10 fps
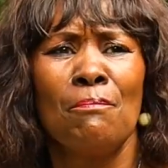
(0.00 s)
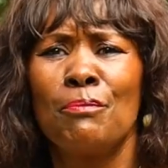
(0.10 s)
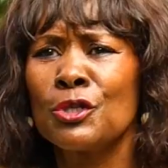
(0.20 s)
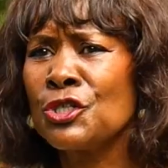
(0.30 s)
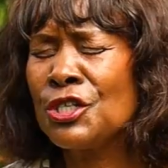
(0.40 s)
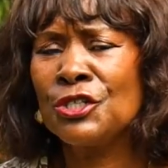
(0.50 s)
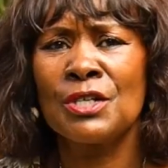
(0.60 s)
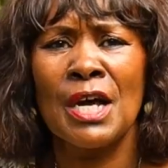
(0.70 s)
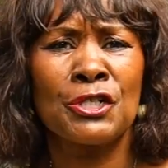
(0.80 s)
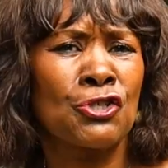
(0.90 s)
bushy
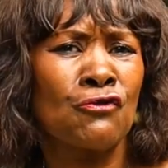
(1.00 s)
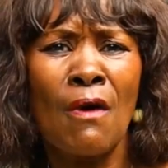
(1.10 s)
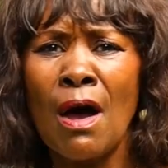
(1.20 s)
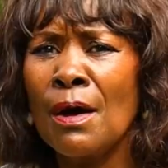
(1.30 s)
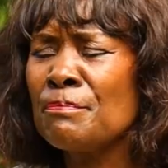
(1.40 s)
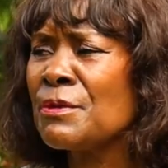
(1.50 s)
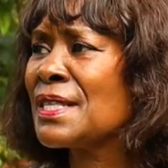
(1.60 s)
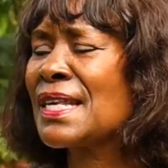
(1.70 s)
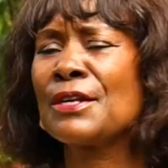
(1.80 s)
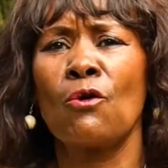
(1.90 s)

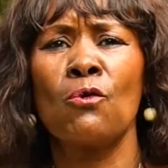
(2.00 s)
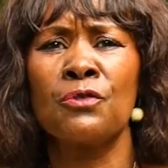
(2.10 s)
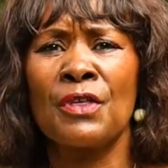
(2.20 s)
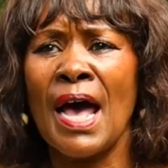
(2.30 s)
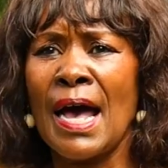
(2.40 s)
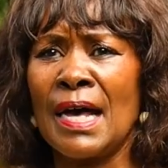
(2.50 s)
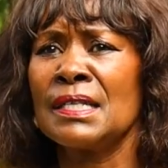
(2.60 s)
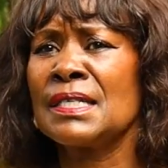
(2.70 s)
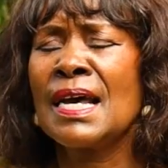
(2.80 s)
shrubs and all that.